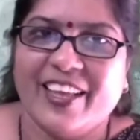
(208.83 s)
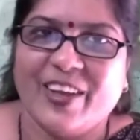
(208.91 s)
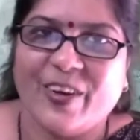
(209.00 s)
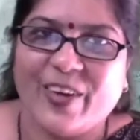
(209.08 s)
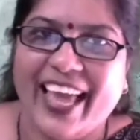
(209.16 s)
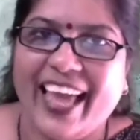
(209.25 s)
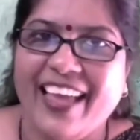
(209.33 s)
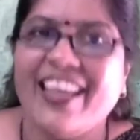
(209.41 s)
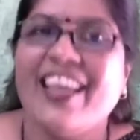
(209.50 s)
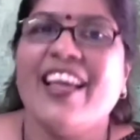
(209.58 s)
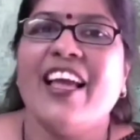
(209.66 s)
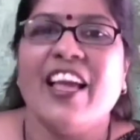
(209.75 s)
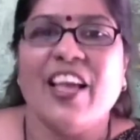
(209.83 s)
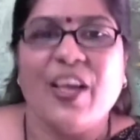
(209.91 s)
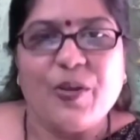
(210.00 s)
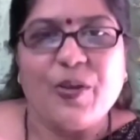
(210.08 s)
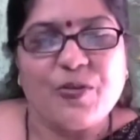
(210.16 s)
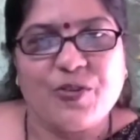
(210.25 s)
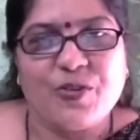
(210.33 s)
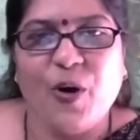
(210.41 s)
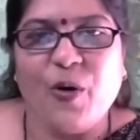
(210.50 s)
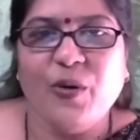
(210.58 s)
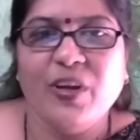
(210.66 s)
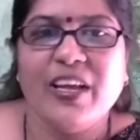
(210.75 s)
Okay.
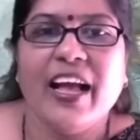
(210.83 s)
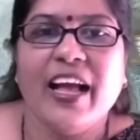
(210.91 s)
So